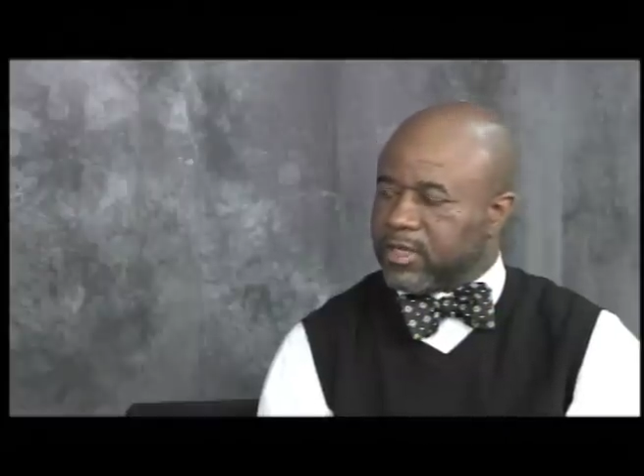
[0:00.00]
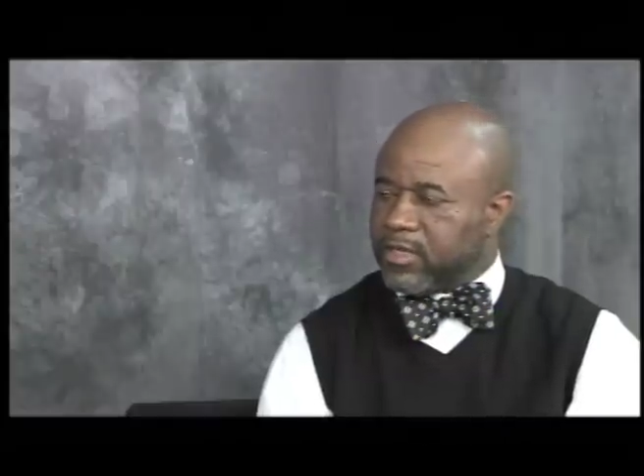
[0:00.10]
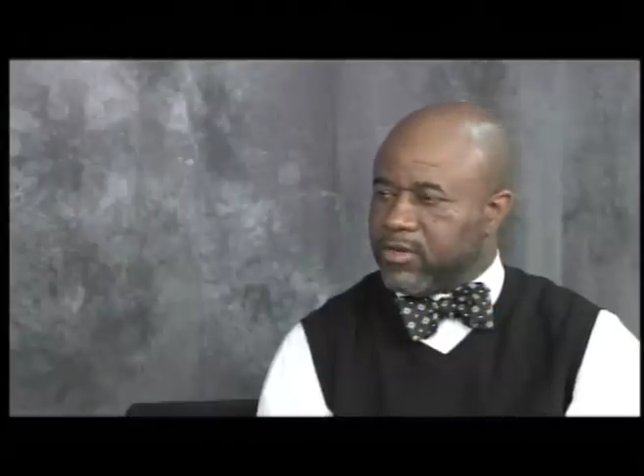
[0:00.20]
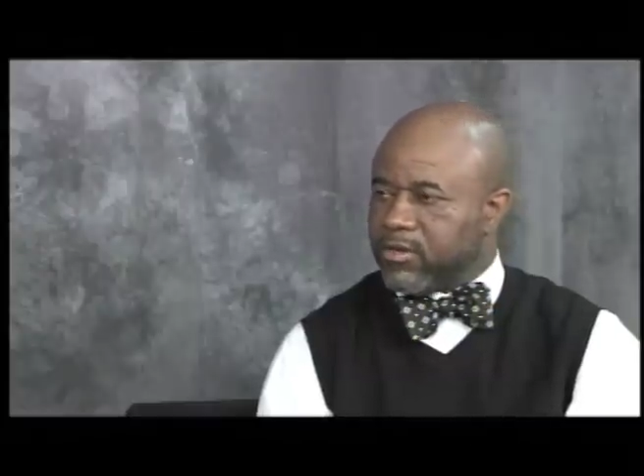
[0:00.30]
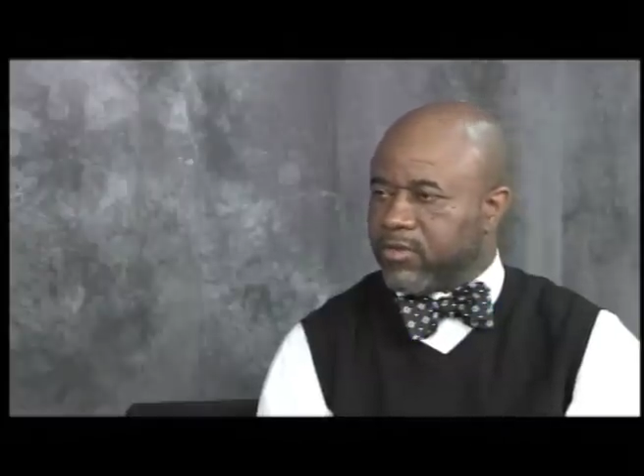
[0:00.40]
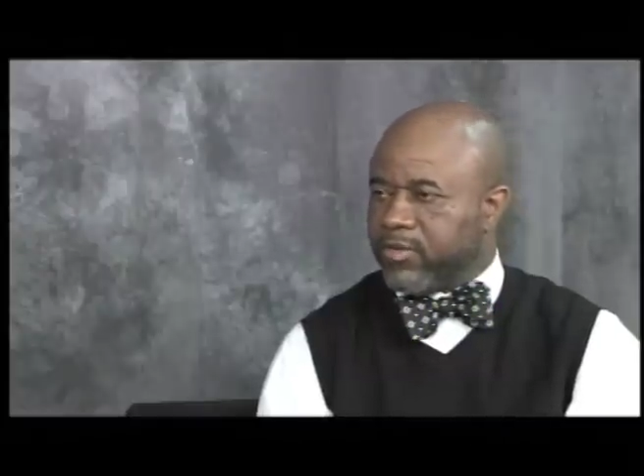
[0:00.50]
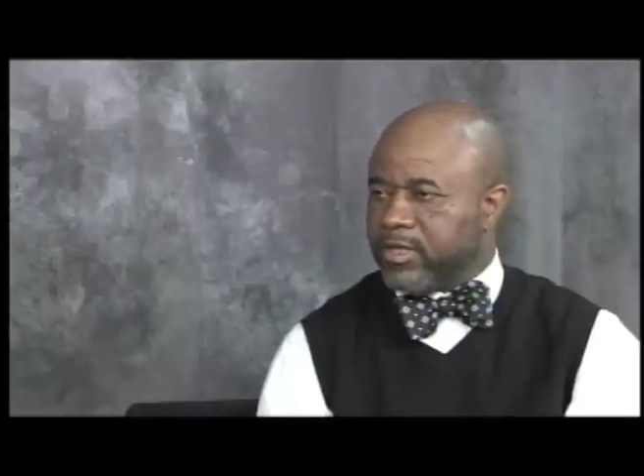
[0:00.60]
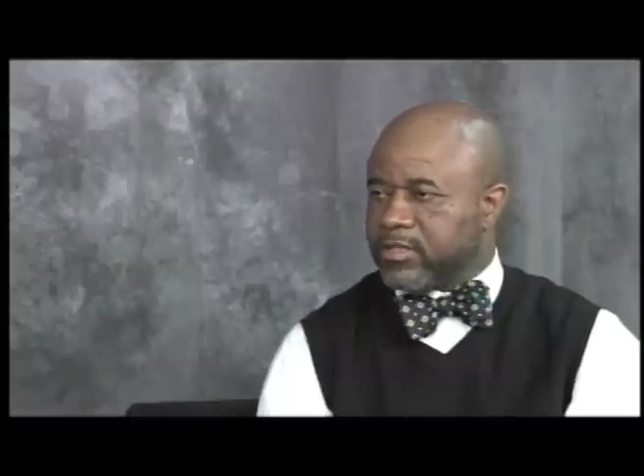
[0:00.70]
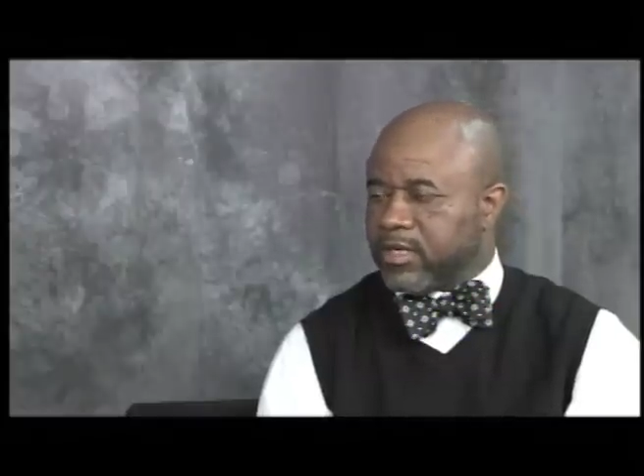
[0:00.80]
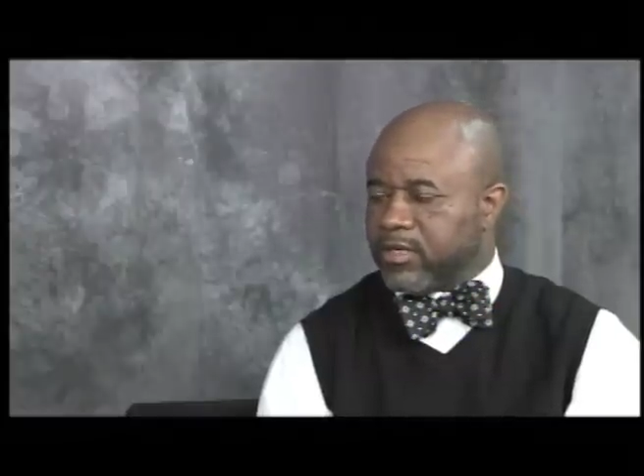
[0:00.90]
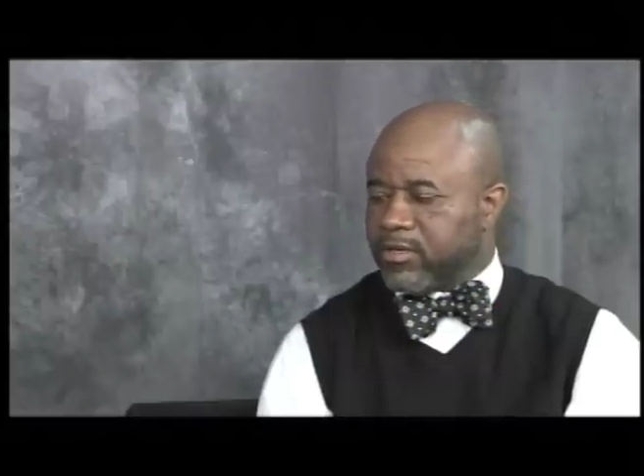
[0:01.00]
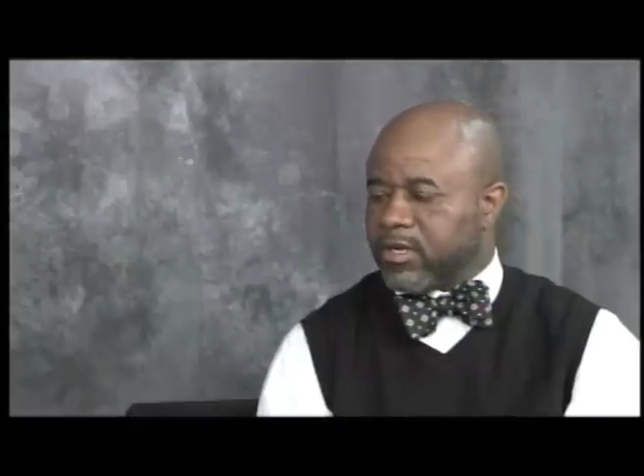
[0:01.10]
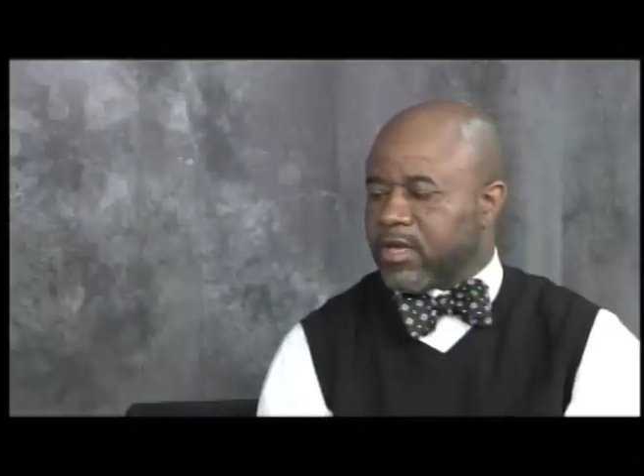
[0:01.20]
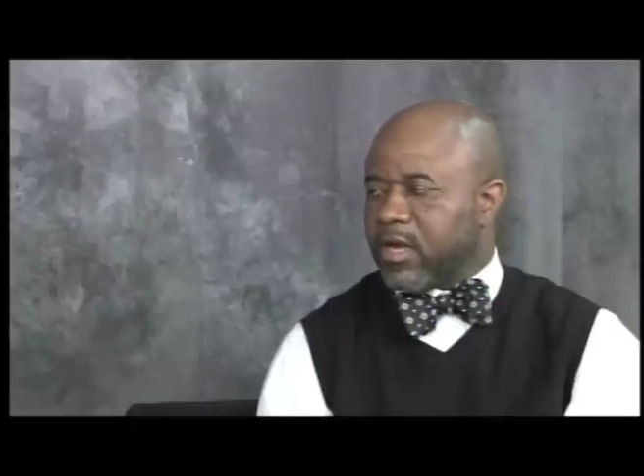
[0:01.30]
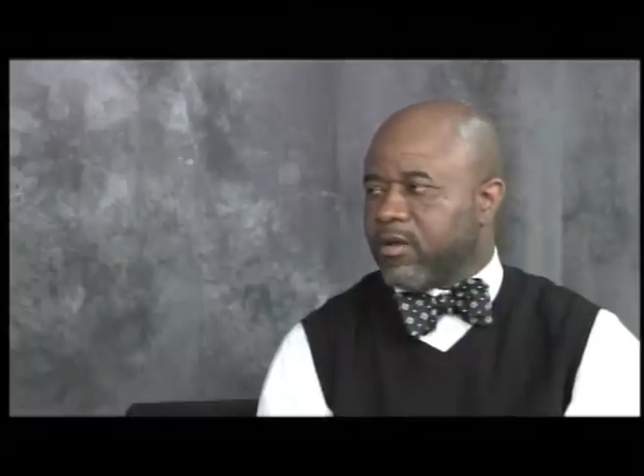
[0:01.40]
and you can reach uh, you
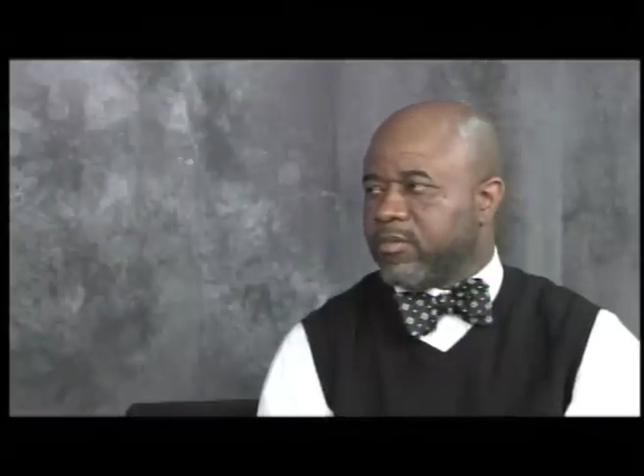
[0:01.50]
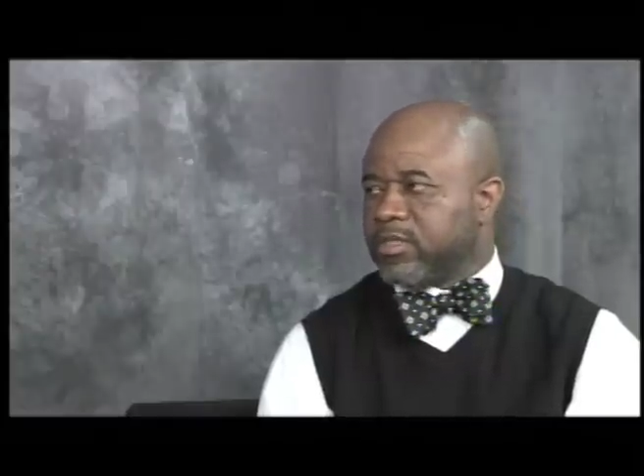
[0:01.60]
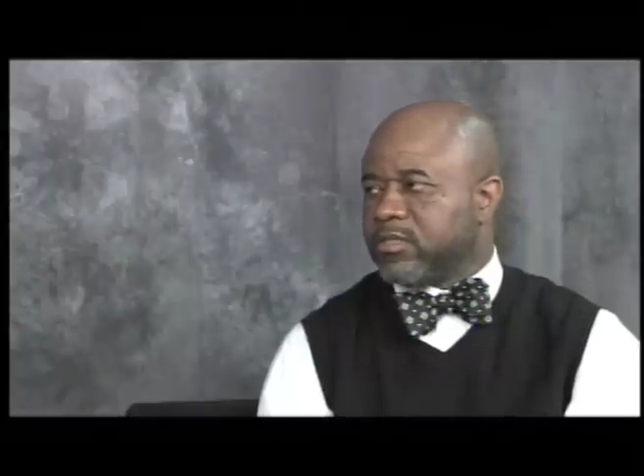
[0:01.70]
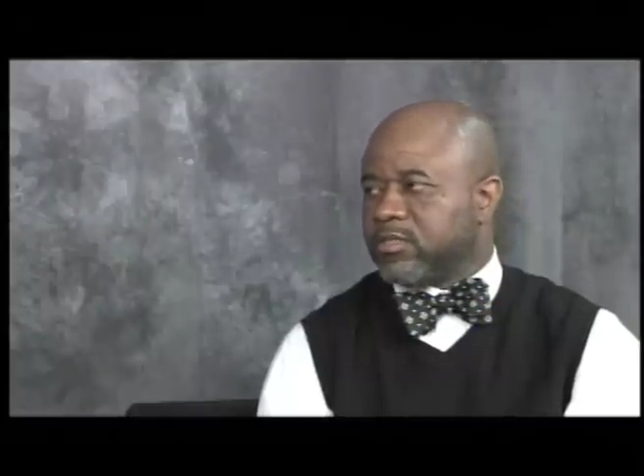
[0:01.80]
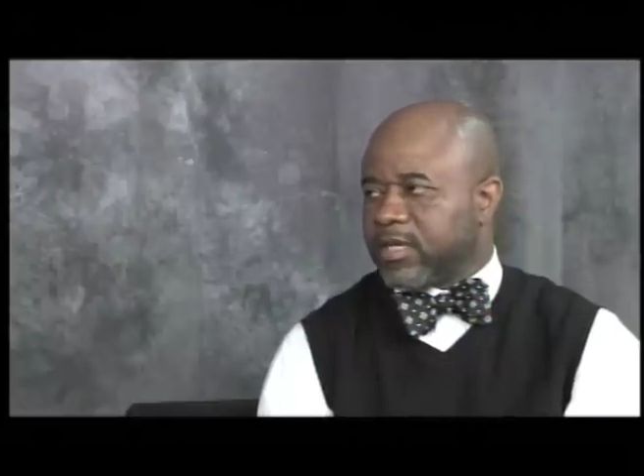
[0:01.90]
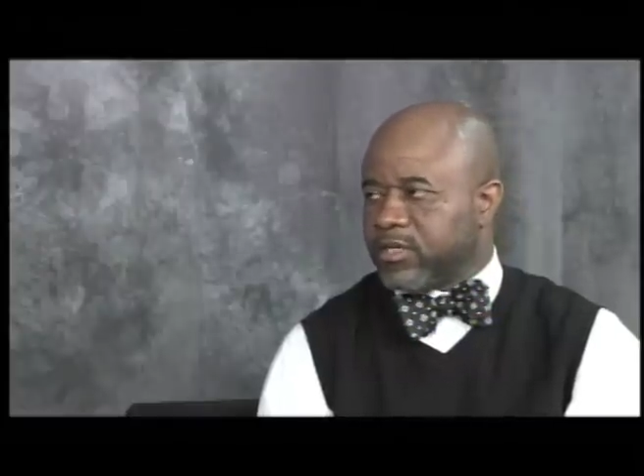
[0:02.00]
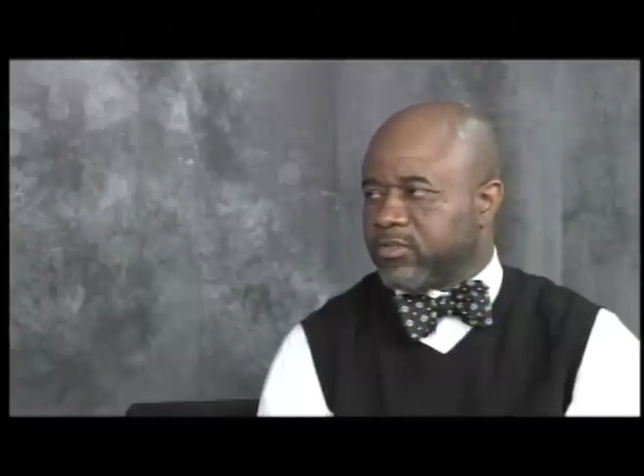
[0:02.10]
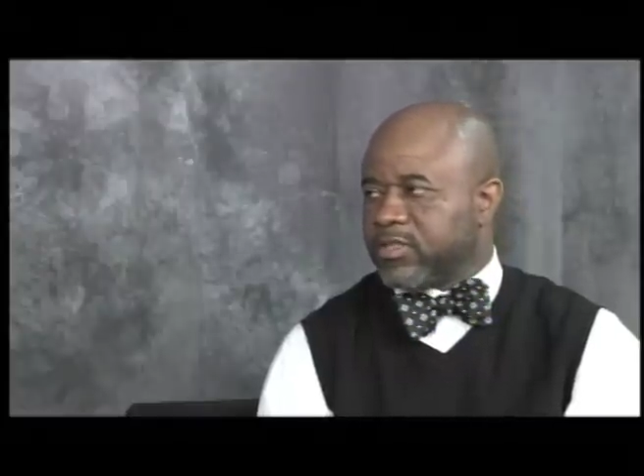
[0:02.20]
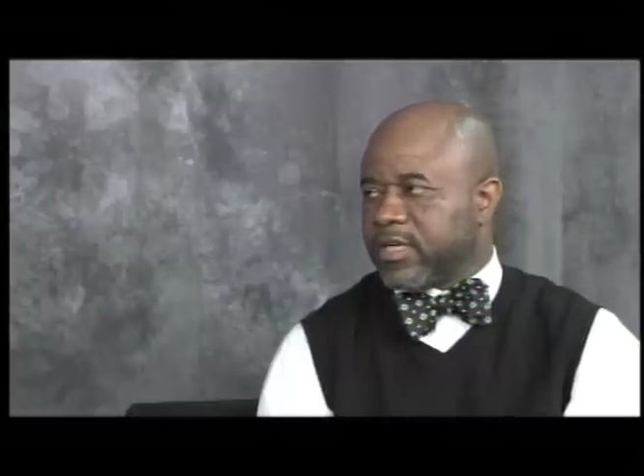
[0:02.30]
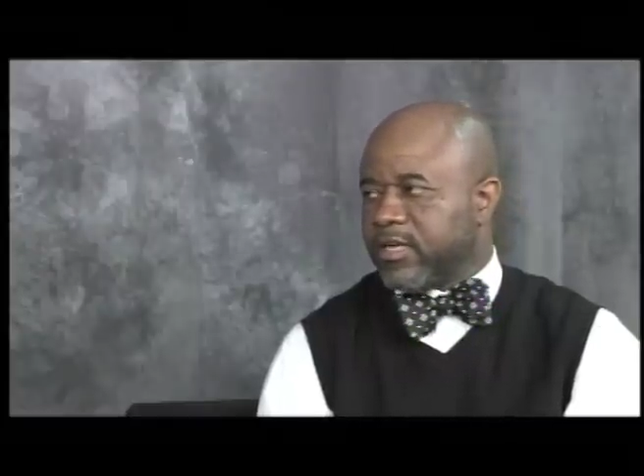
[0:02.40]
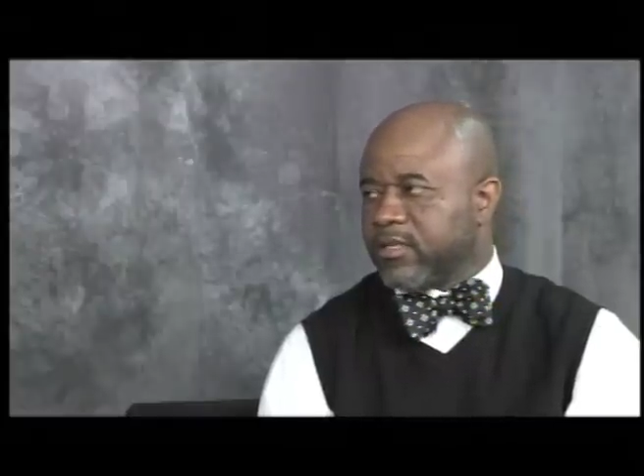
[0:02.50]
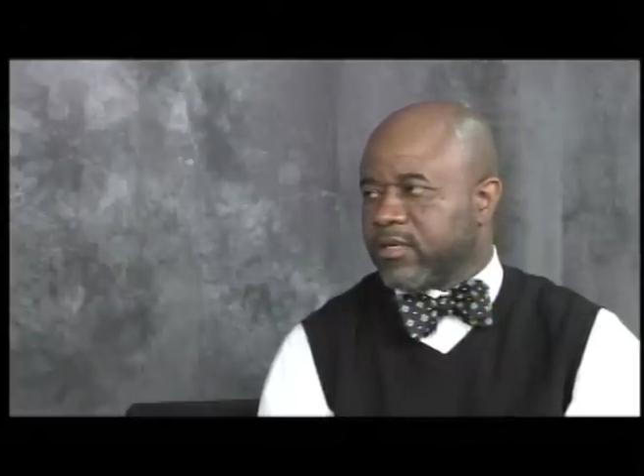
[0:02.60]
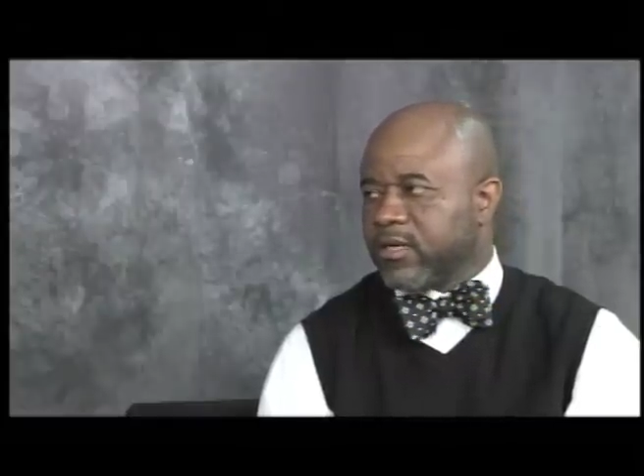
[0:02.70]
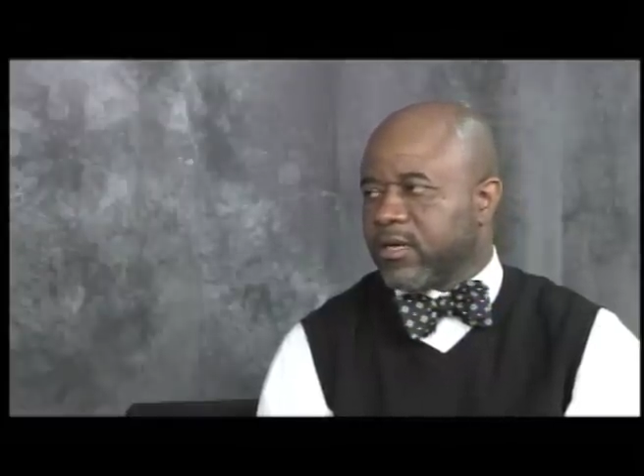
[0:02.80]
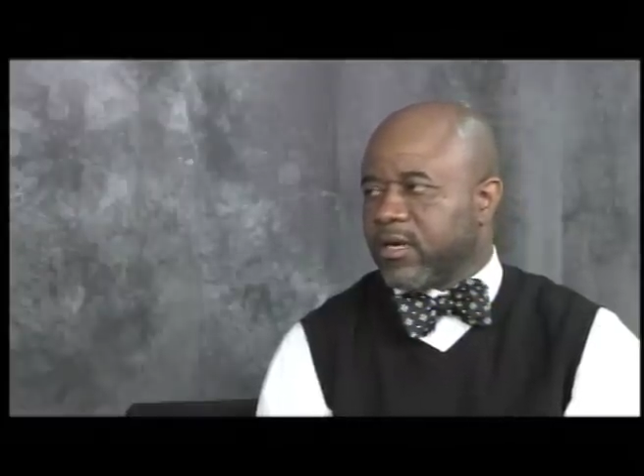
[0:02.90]
can call Miss Chandra Taylor.